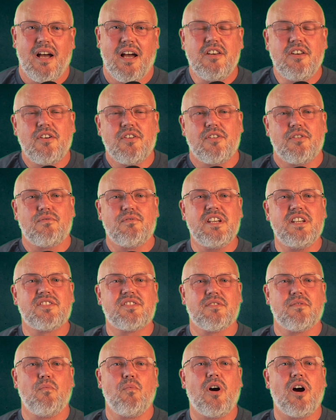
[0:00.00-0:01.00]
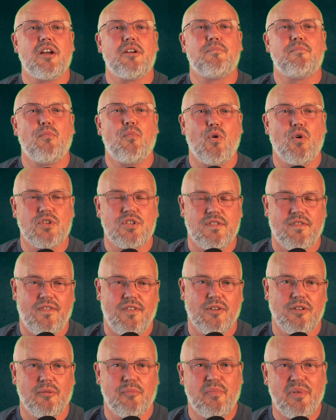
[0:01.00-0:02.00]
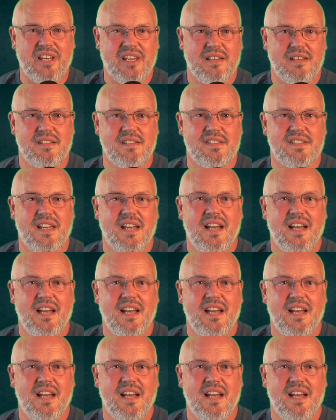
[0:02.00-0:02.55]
Another reason why waterfall appears